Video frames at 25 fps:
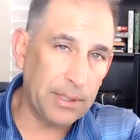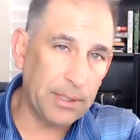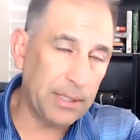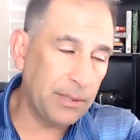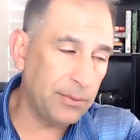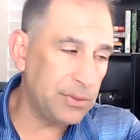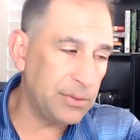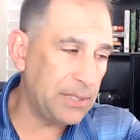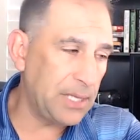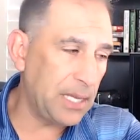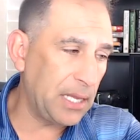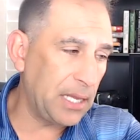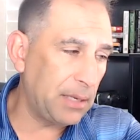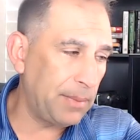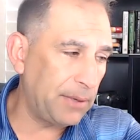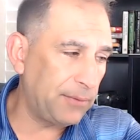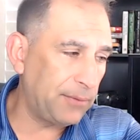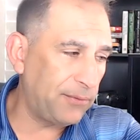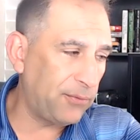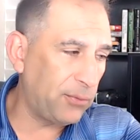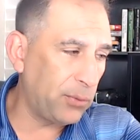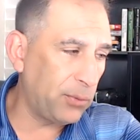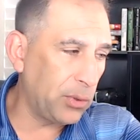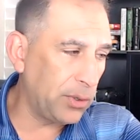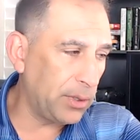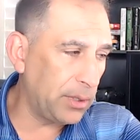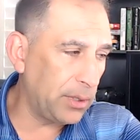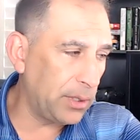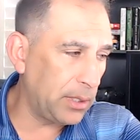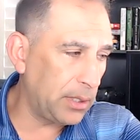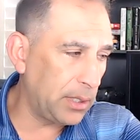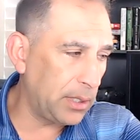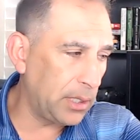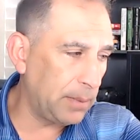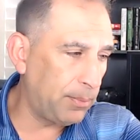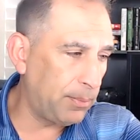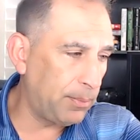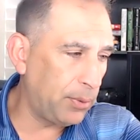It was down about four
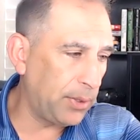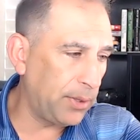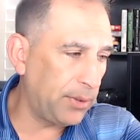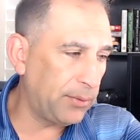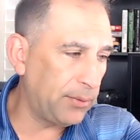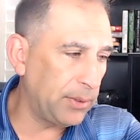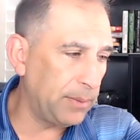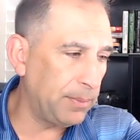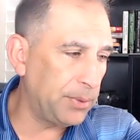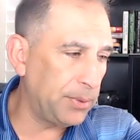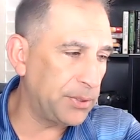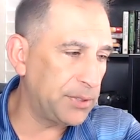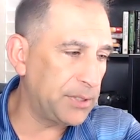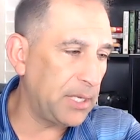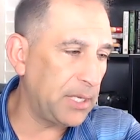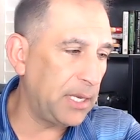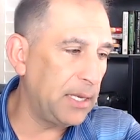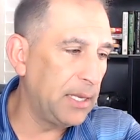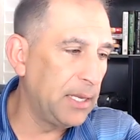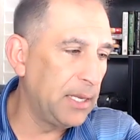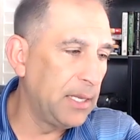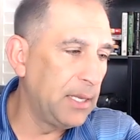uh, point three percent,